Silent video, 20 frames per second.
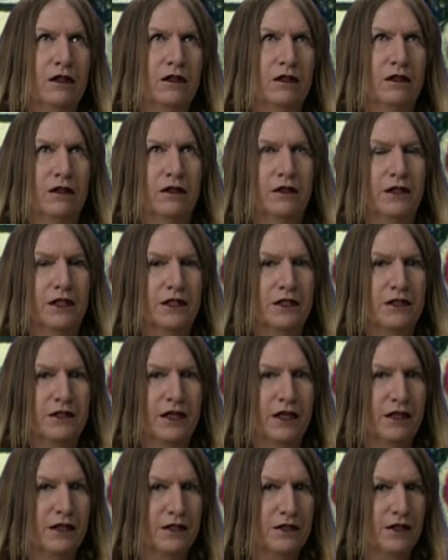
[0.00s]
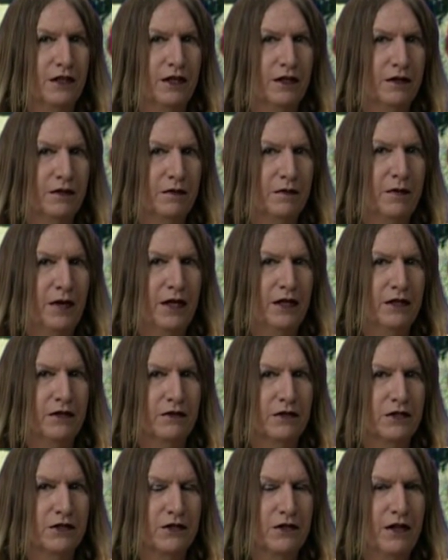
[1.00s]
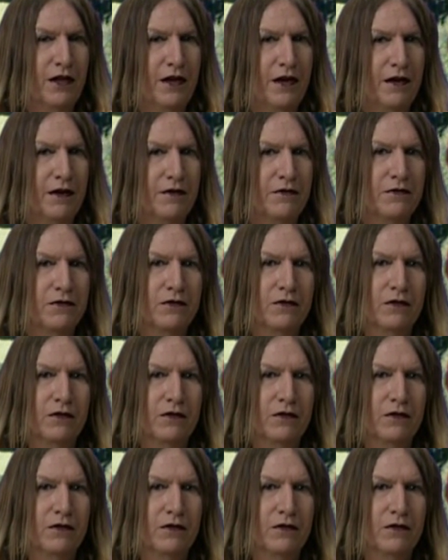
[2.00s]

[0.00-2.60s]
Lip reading: all these things that make you a slave.